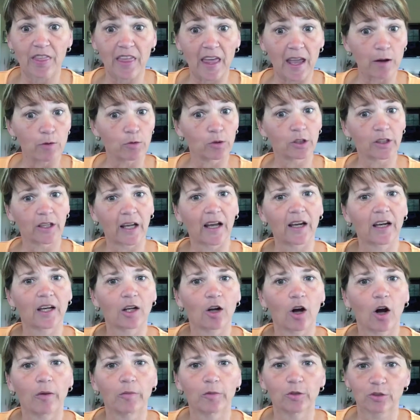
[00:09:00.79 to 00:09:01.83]
They will get
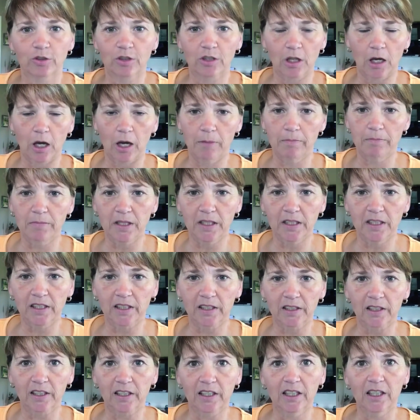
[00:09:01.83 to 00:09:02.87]
it almost
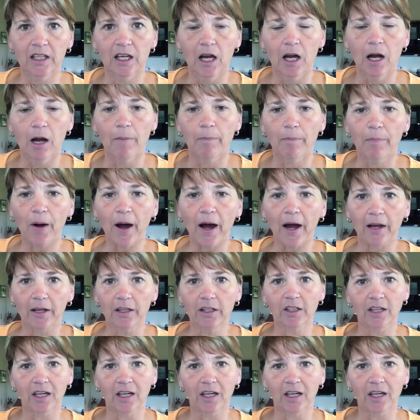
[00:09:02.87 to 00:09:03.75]
immediately, but